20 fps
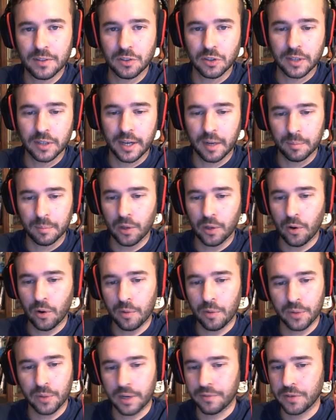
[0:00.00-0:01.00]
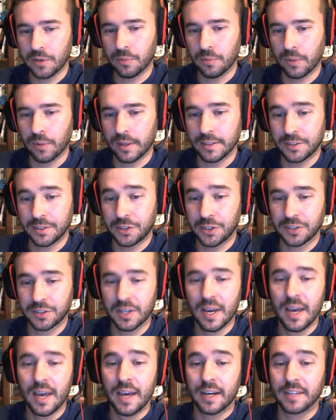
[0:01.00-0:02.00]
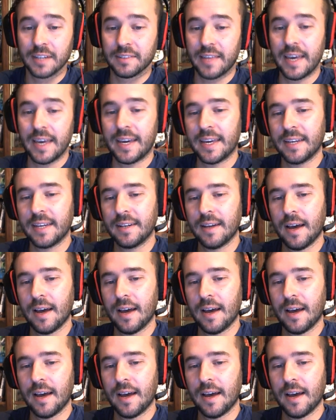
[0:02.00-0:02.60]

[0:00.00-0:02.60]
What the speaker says: You can kind of blow up whatever you want. It's just because they can.